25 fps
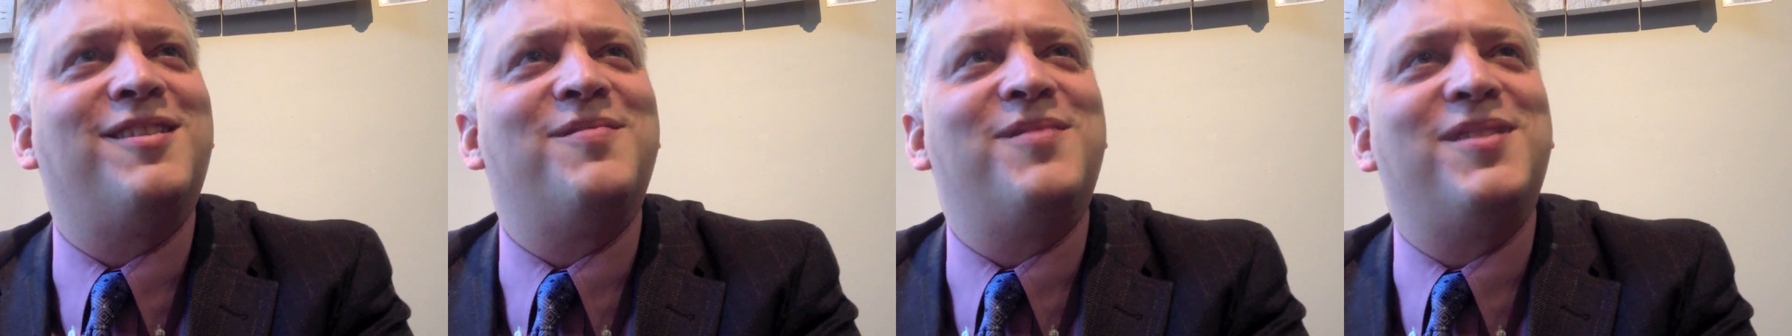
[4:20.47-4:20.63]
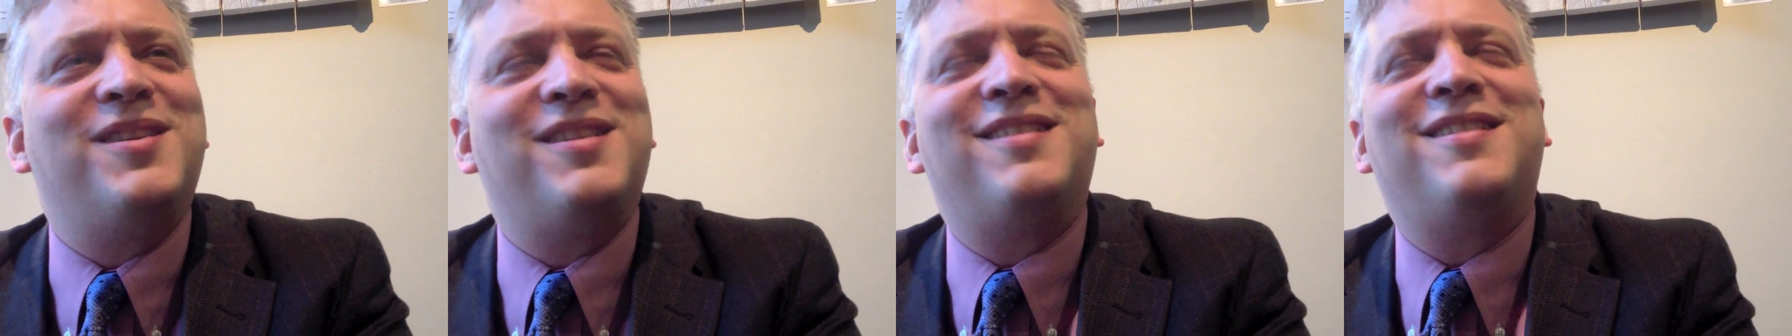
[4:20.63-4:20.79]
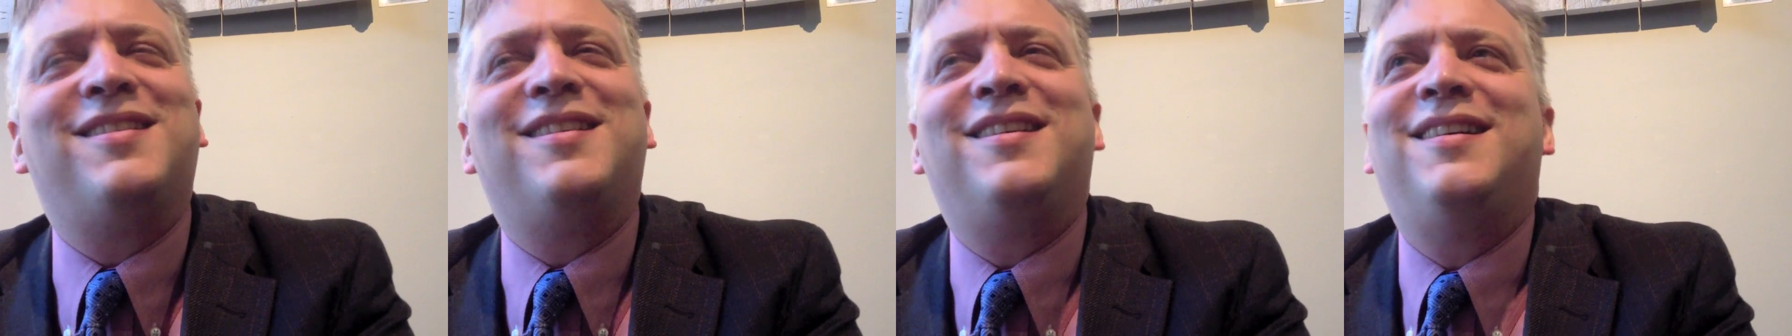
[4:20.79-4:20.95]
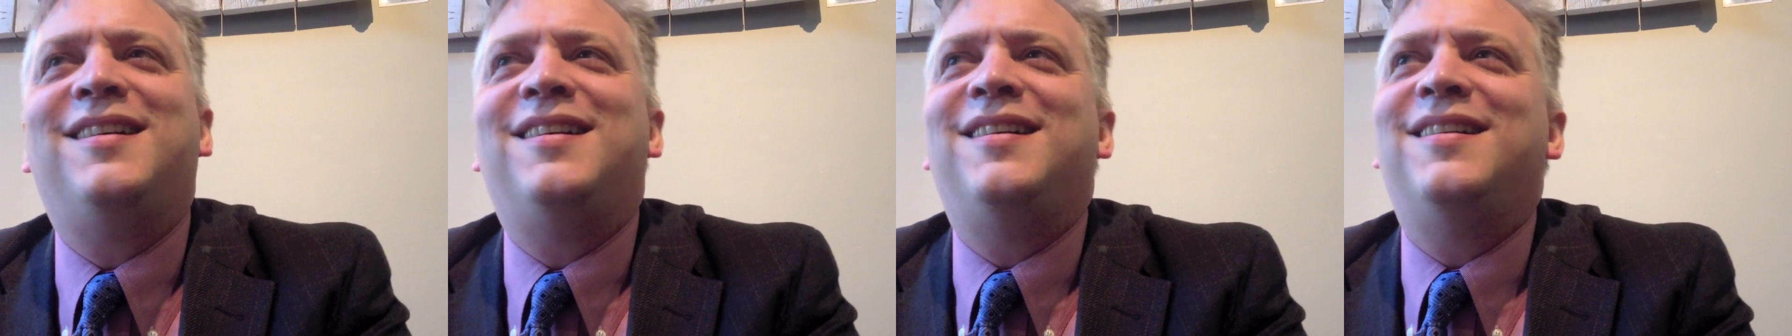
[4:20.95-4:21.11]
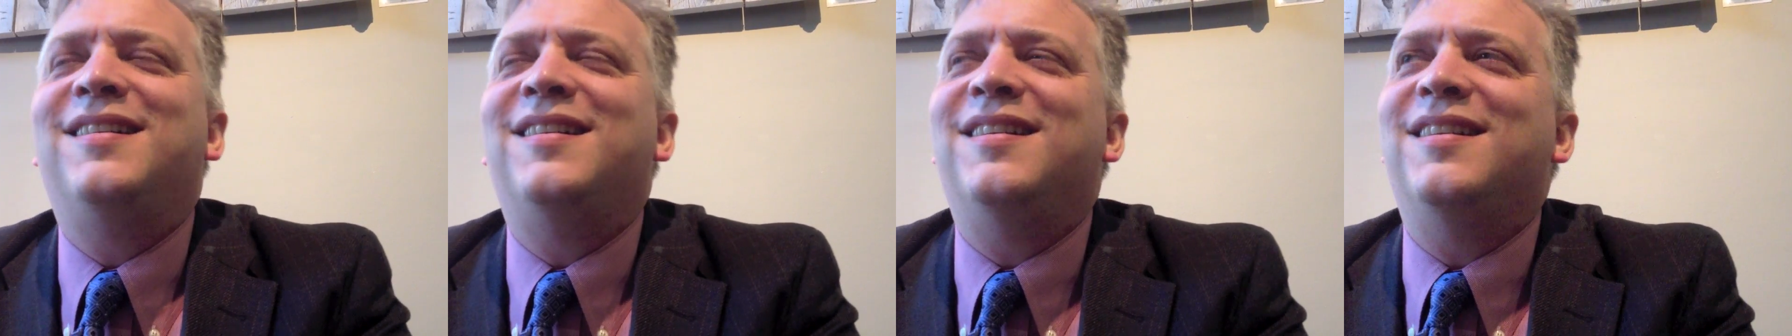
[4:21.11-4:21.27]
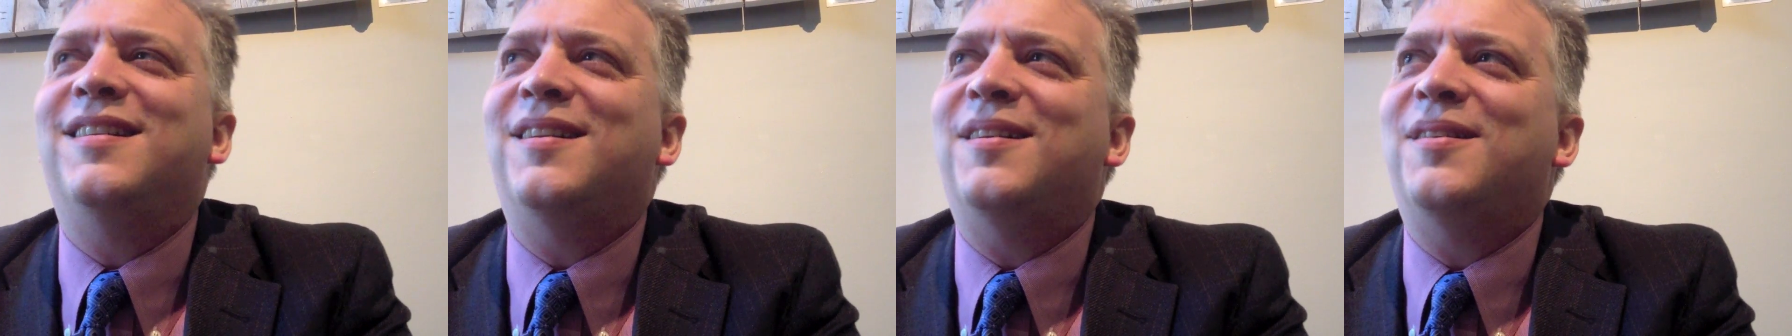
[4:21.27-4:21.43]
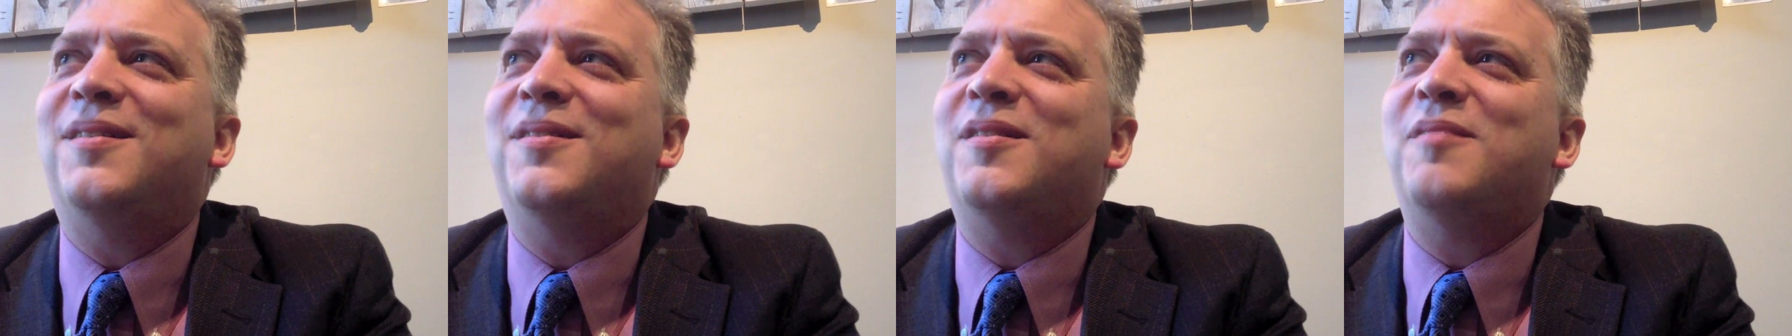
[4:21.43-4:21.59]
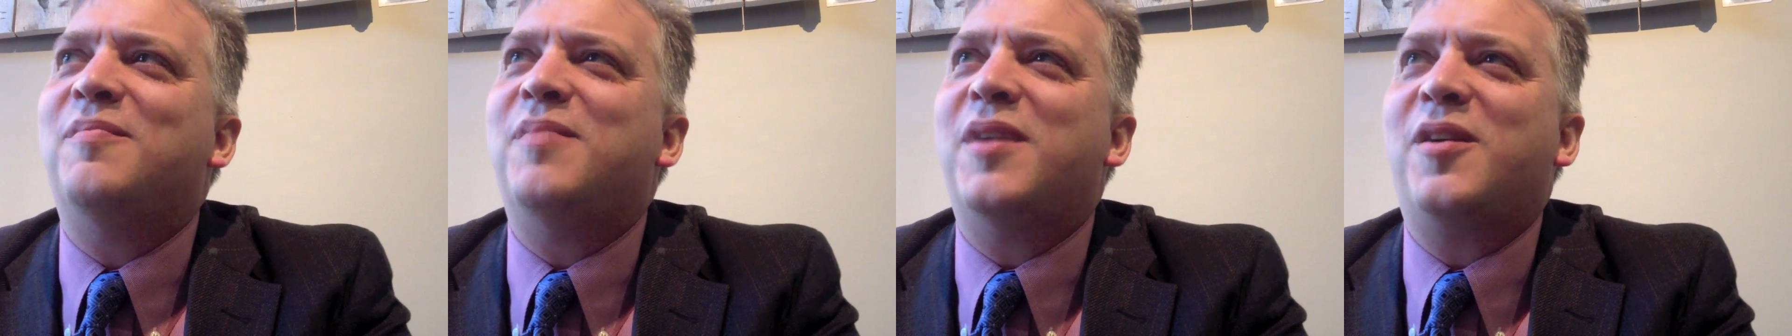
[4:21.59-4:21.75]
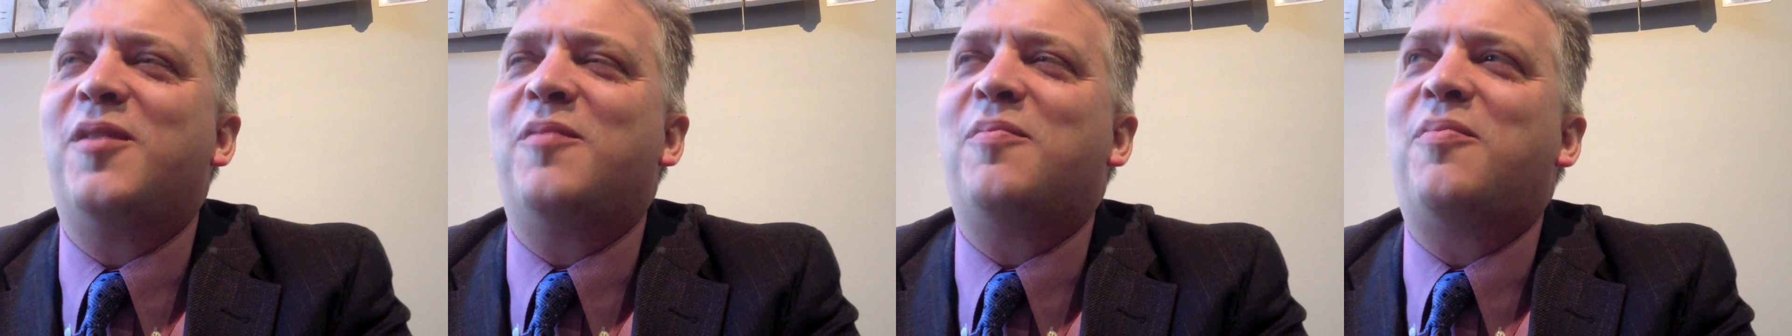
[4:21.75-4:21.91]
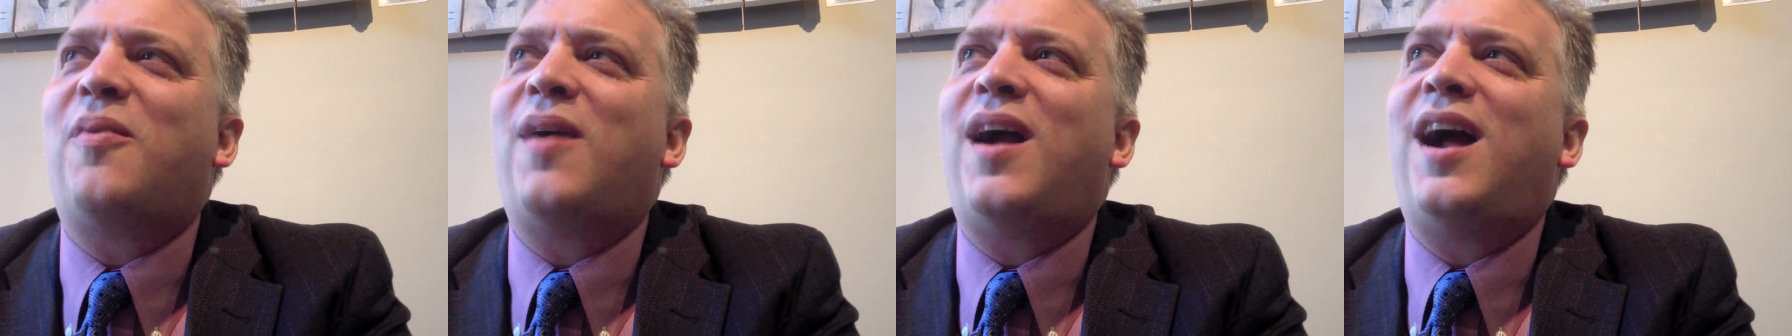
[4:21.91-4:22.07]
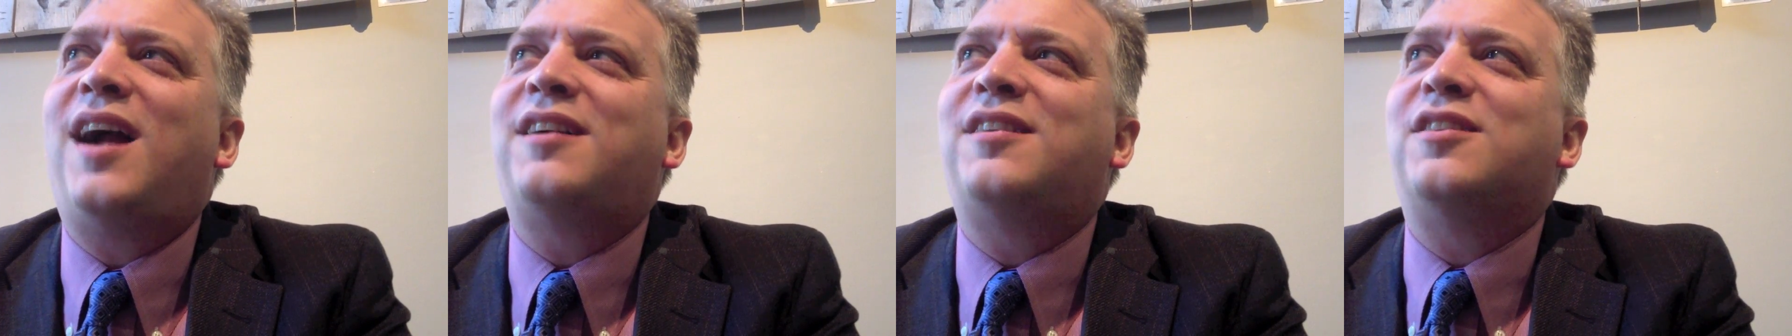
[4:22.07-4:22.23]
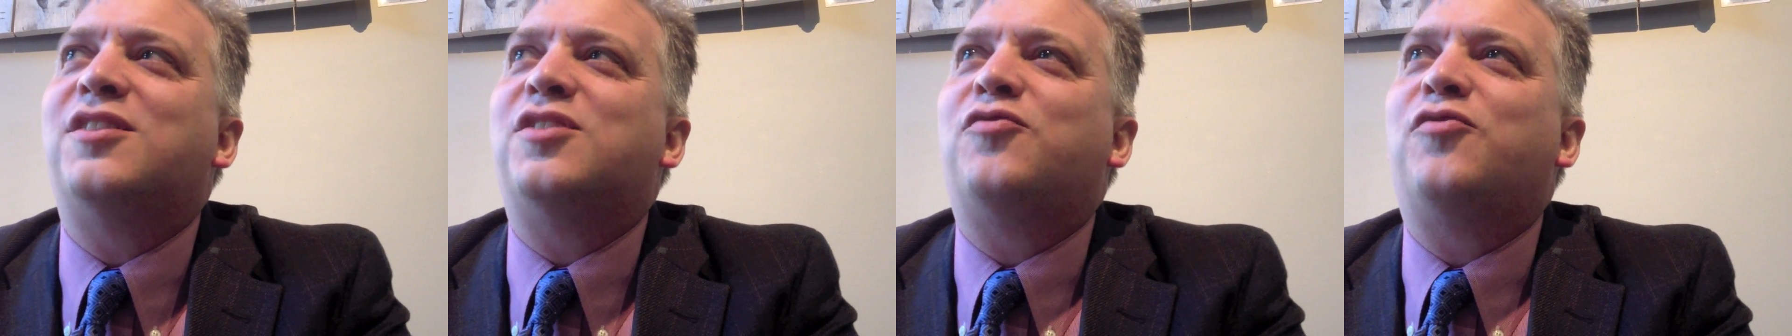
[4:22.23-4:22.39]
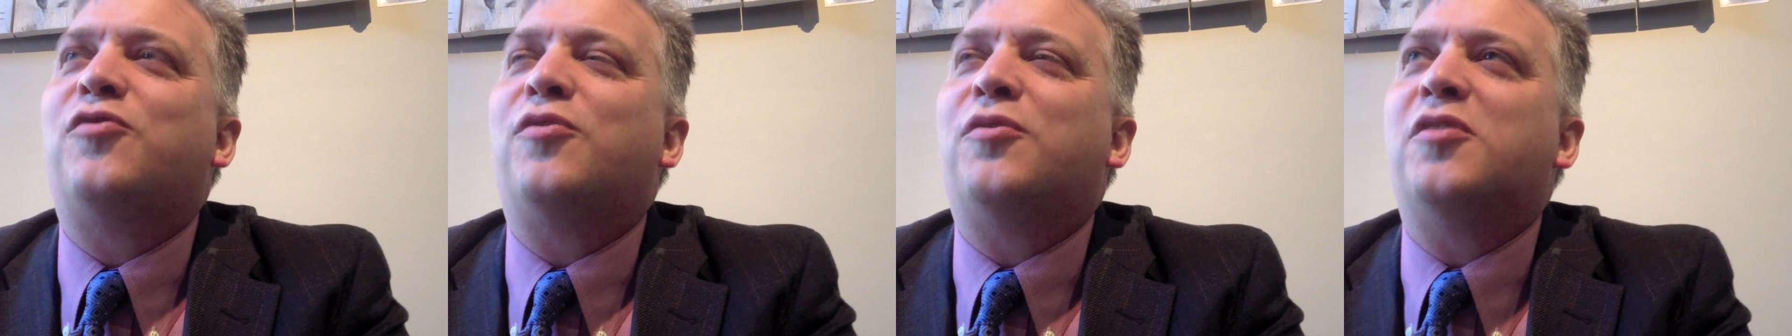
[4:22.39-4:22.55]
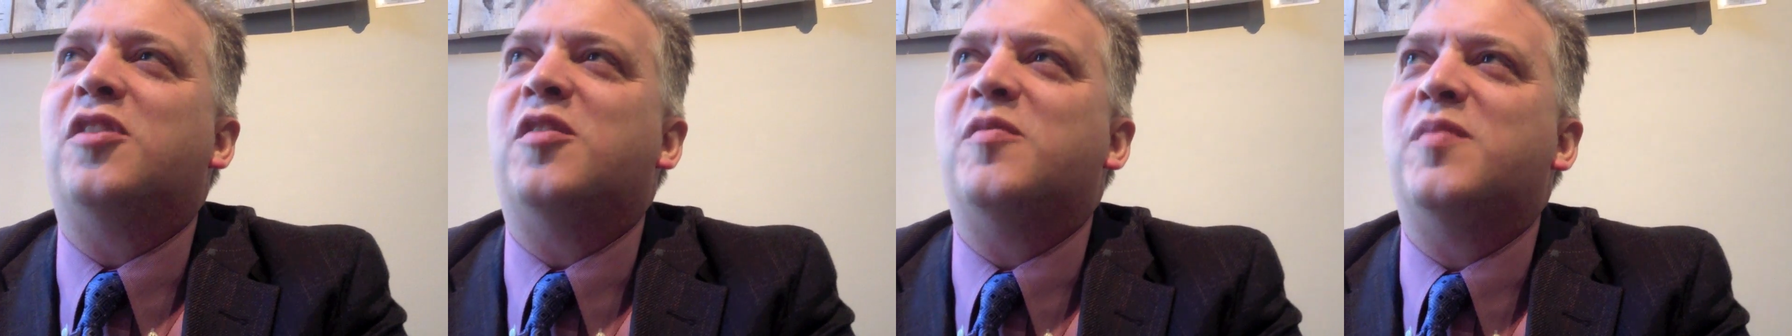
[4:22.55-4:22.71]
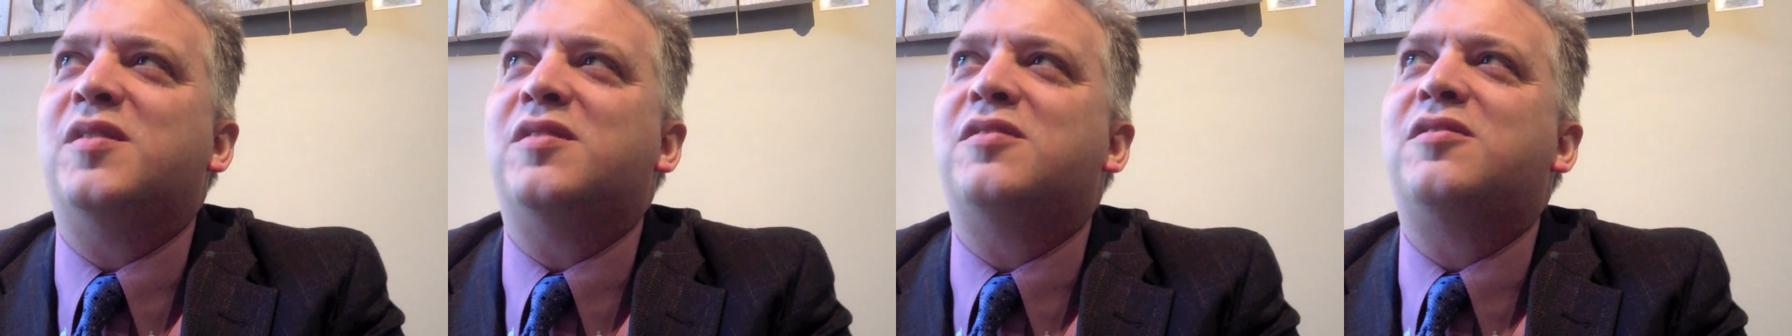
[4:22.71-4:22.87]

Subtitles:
It'd be a better practice for them